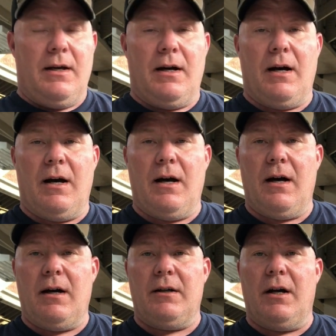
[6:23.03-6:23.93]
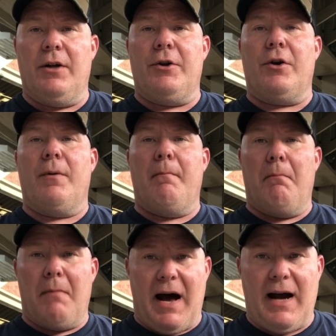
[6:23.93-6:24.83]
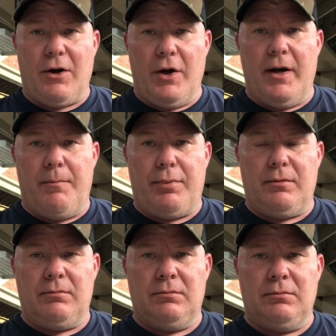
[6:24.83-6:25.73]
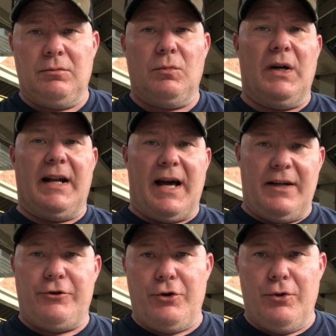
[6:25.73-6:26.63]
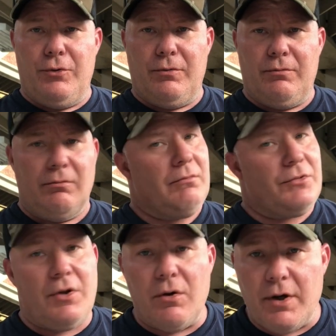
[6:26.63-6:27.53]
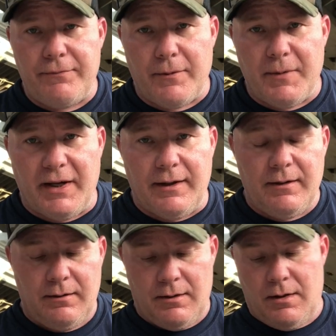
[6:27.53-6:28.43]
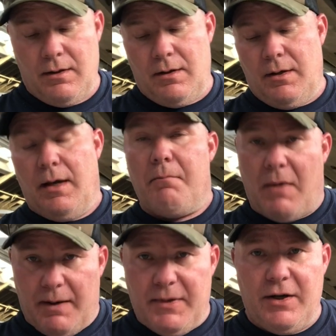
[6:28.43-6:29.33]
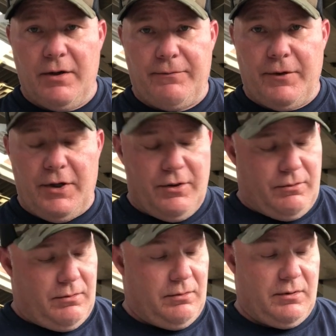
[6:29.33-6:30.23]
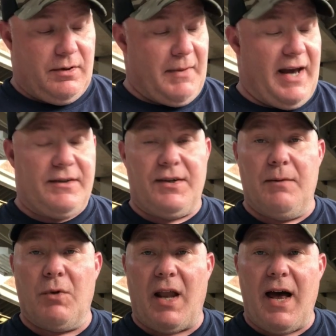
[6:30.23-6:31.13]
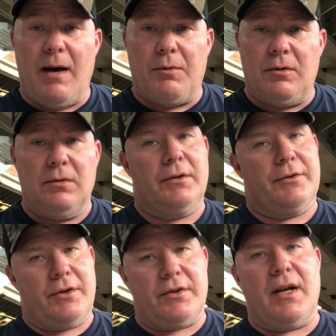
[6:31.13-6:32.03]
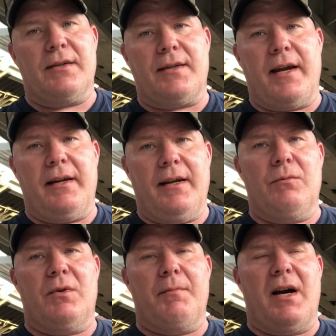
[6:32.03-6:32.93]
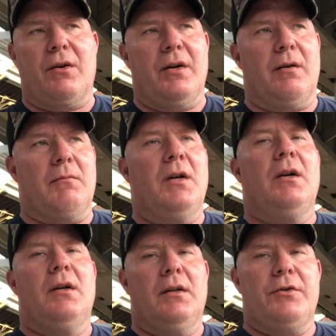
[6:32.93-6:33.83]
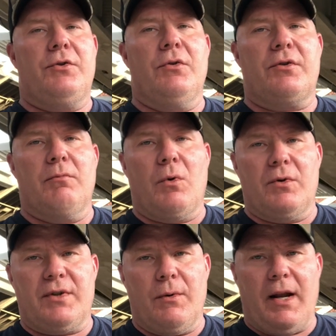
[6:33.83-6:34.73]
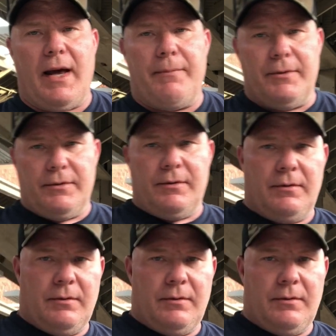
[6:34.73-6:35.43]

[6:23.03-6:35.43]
under my grip when I shoot, it's no good for me. It might be good for you. The mags seem reliable, they're just not staying in with my grip. Let's shoot it some more and see what happens.